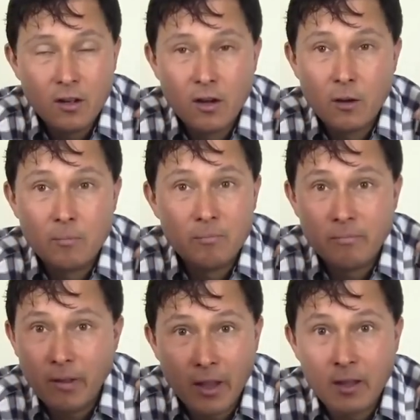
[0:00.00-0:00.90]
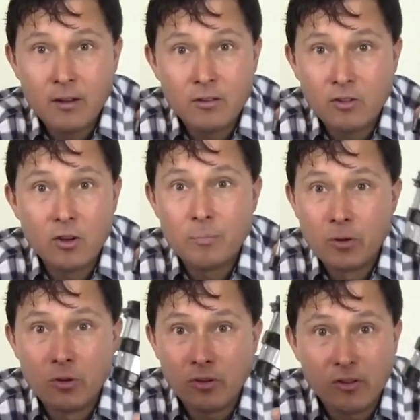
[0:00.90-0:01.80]
and it's going to
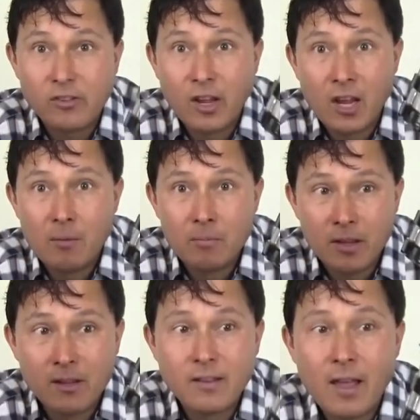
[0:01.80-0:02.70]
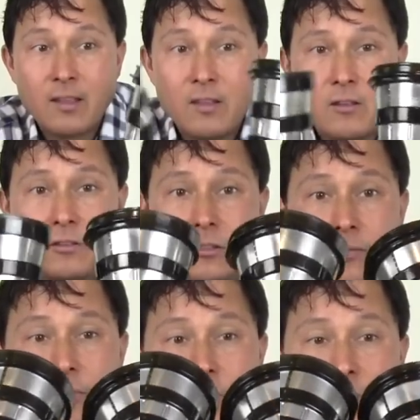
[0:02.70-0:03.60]
produce the same exact yield.
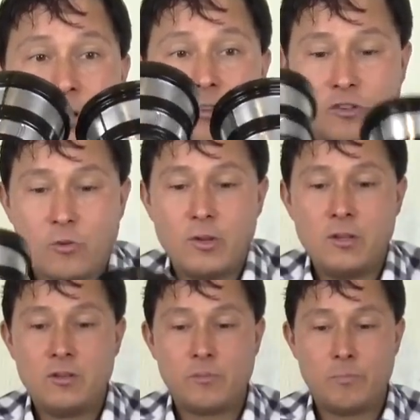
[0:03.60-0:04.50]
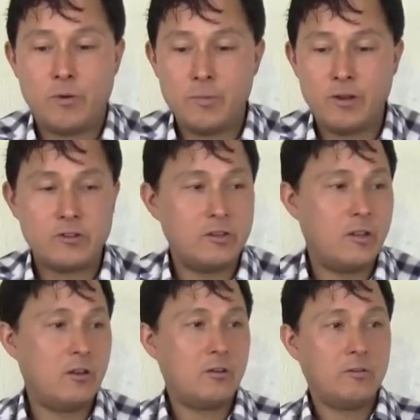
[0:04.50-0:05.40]
So yeah, screens pretty much
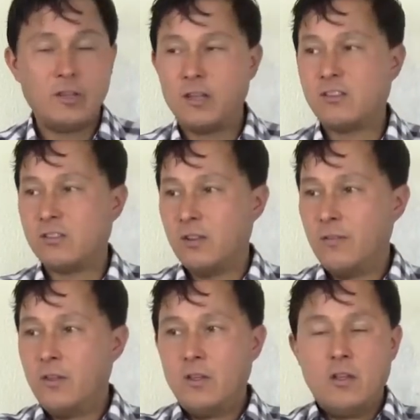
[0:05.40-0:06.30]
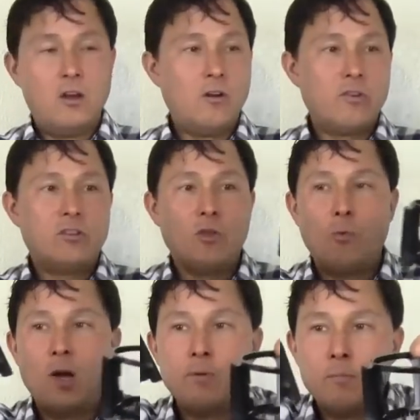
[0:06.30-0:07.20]
identical. Next, over to the
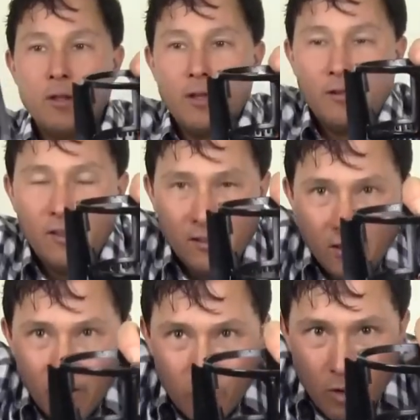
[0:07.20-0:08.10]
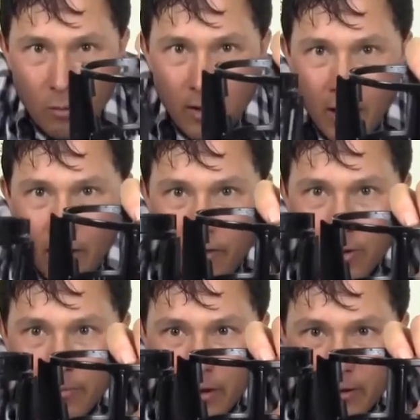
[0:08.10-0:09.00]
wiping blade. This is where we have some